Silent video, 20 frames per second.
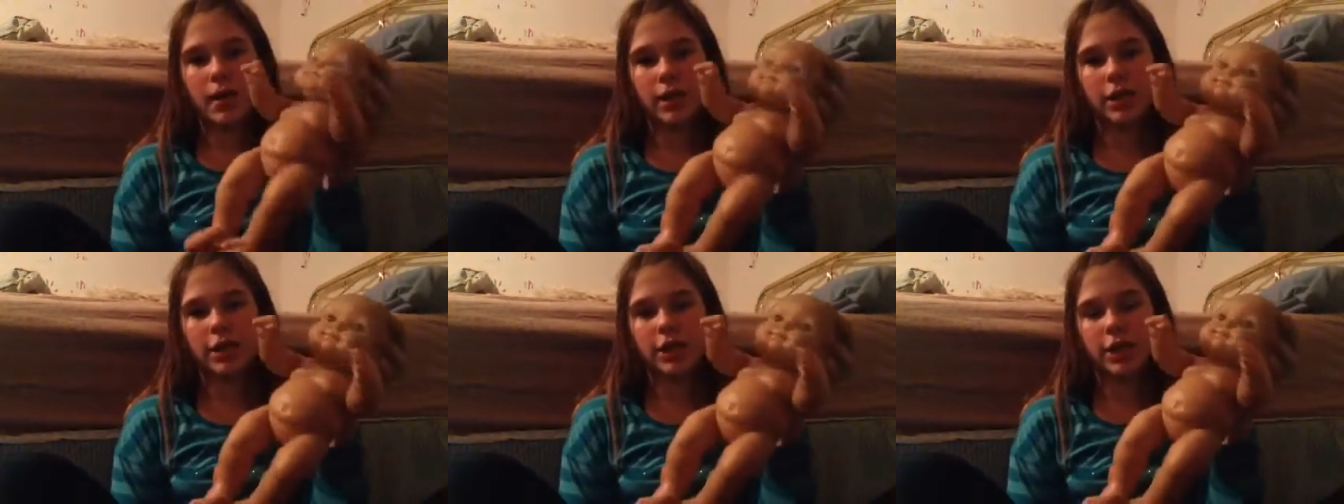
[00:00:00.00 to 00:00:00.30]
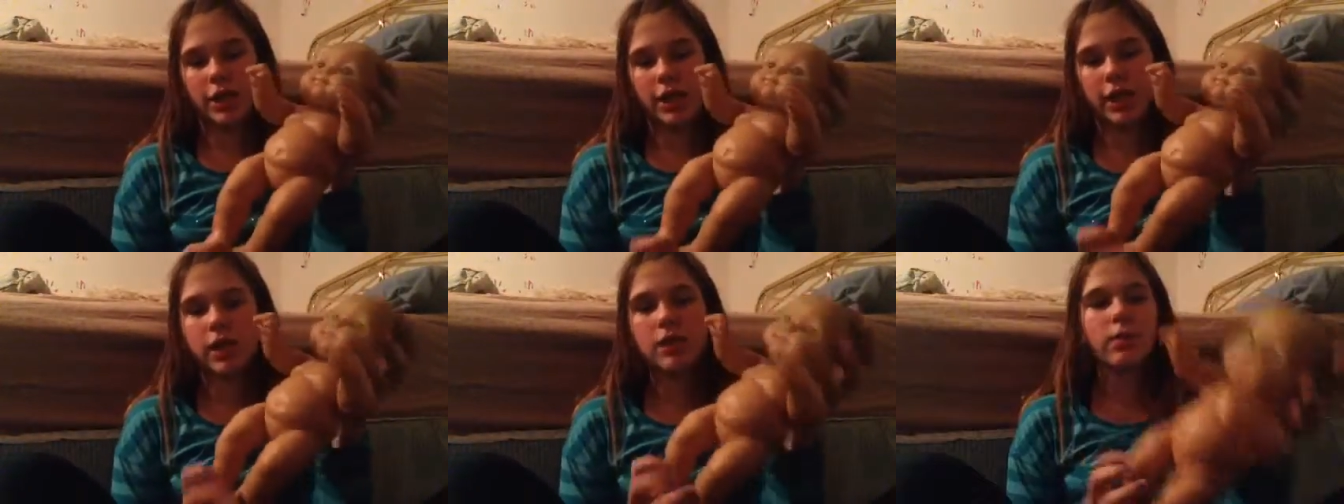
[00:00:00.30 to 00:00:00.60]
and she,
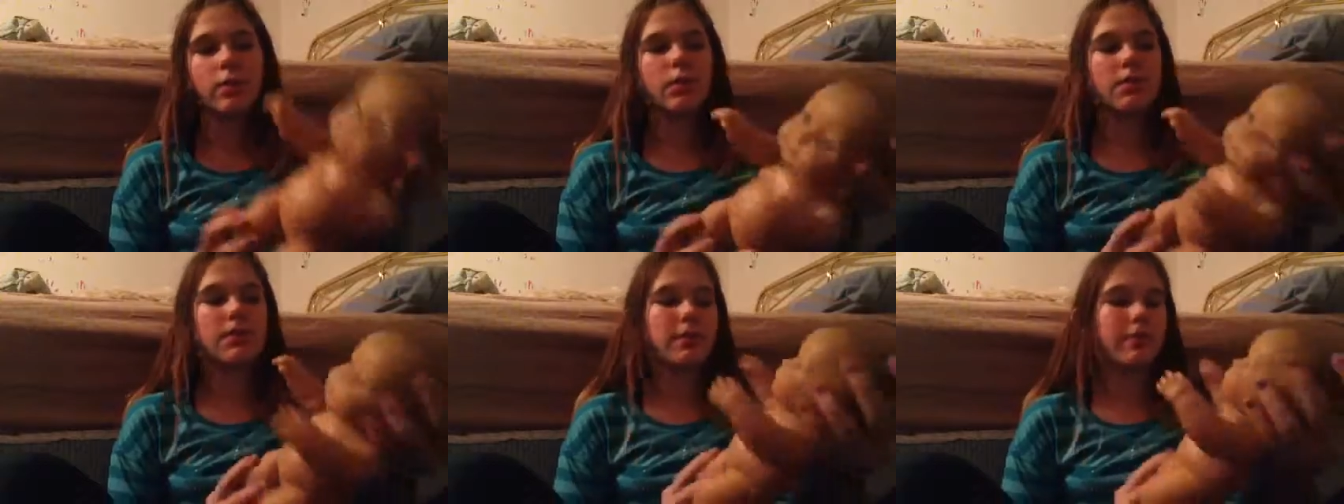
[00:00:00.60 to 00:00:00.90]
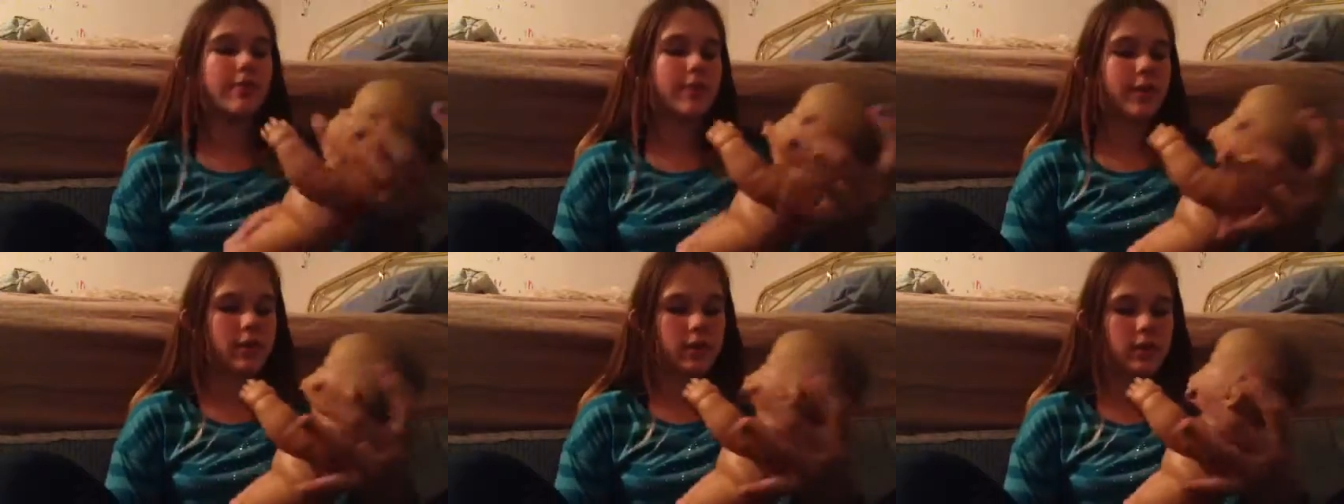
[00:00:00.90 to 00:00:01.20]
he will be
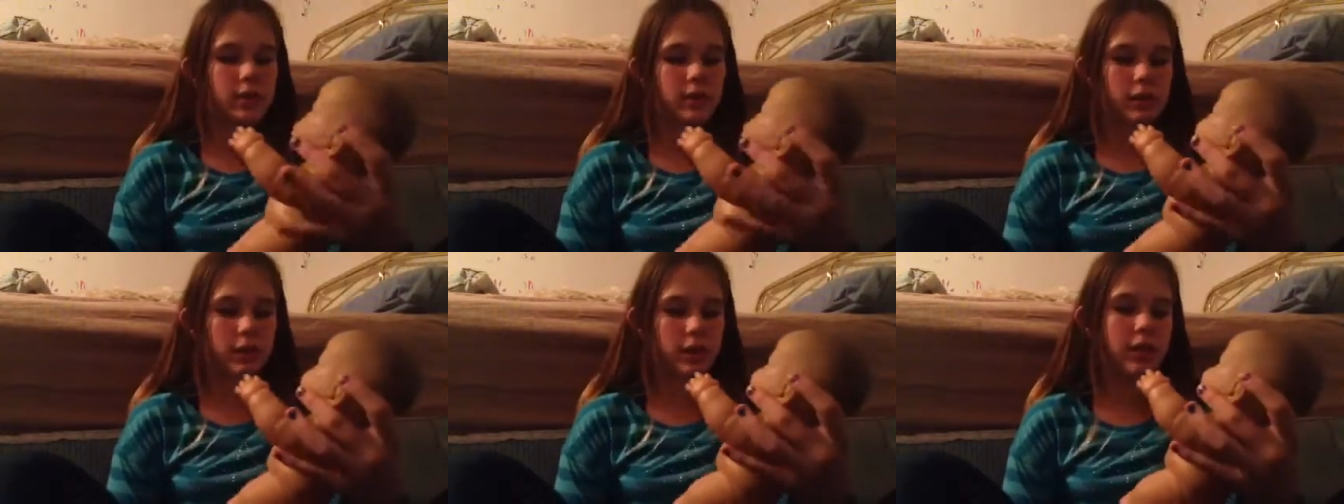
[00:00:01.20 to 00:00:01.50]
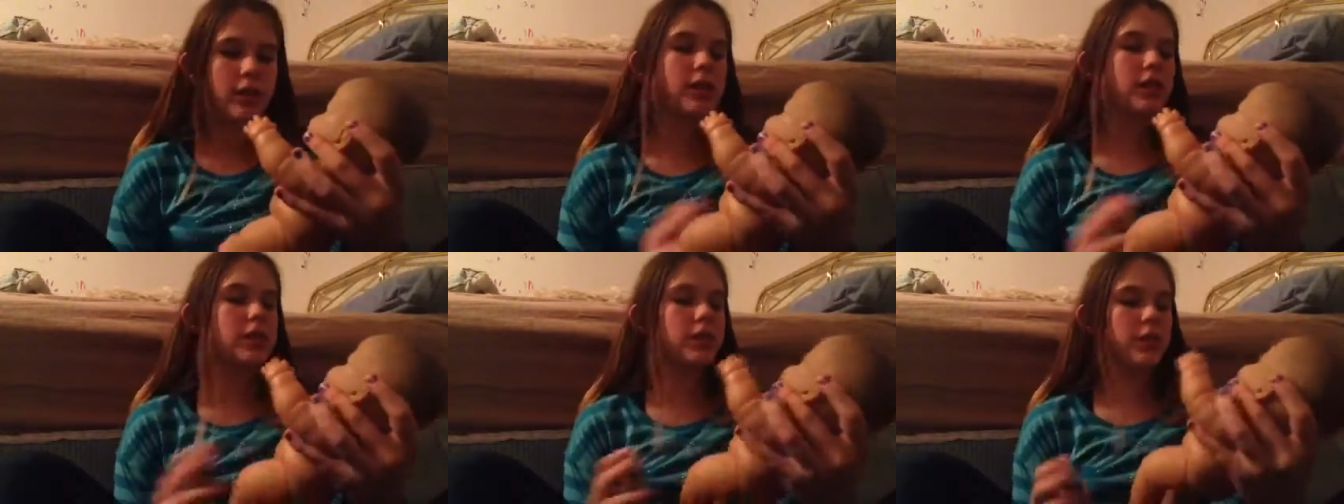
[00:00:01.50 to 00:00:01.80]
for
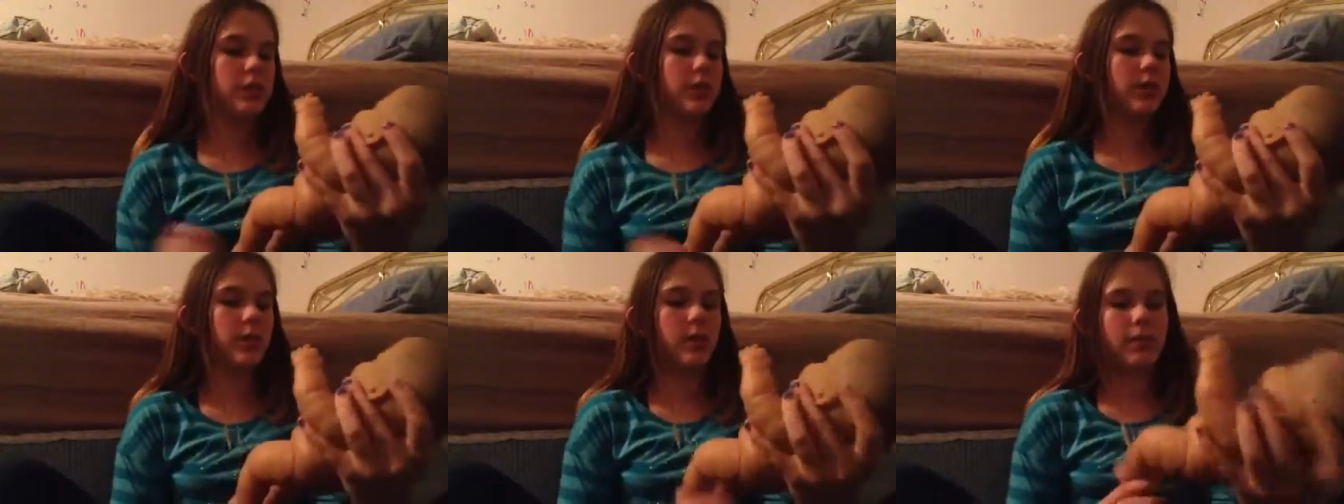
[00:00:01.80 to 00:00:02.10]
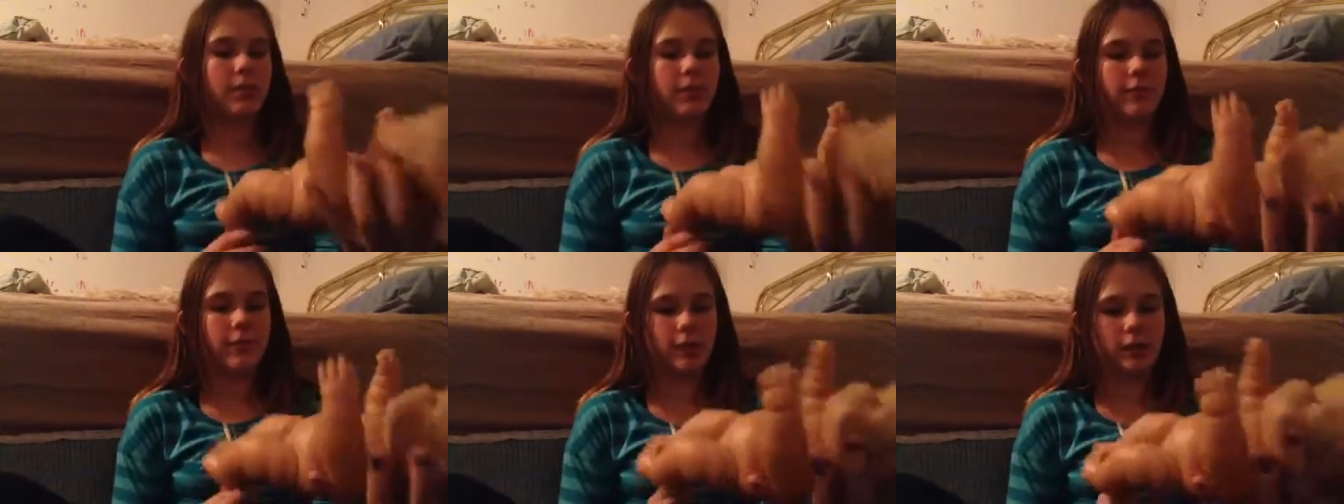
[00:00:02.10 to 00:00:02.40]
he she will
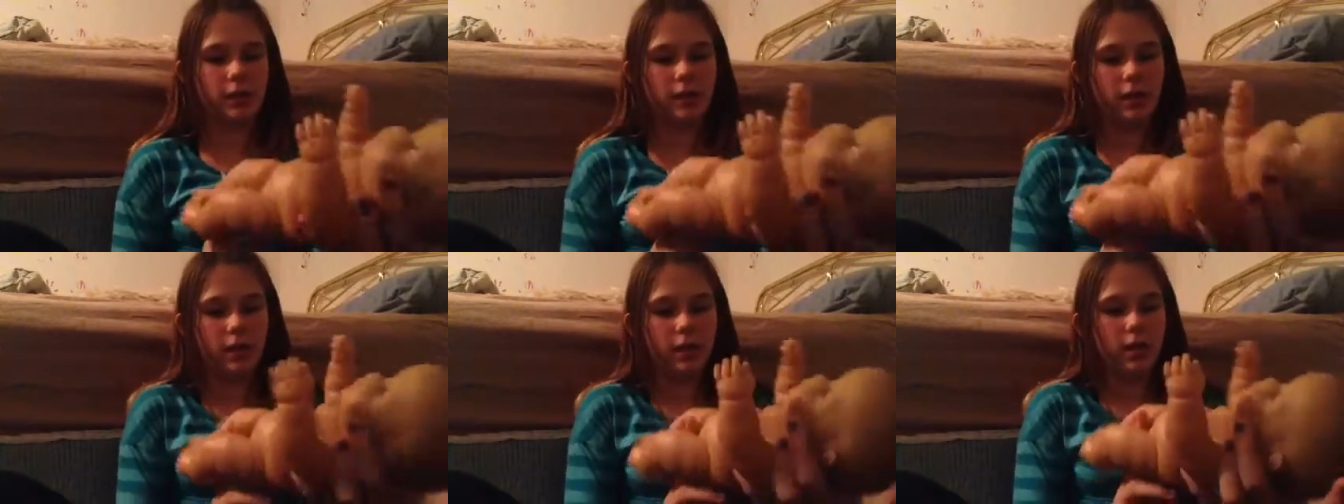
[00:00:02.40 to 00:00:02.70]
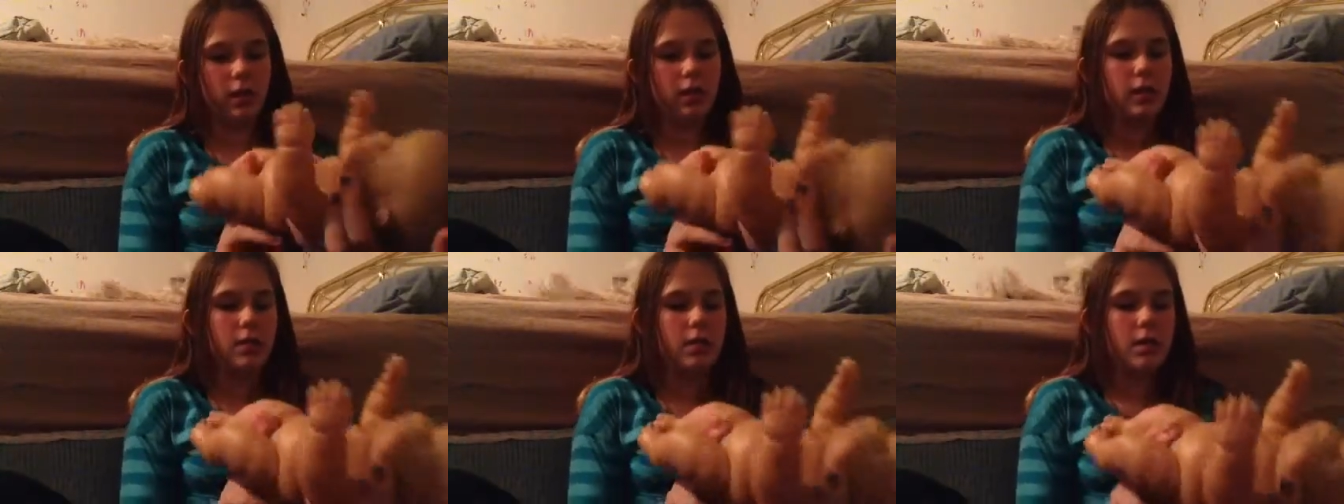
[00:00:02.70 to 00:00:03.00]
be for sale.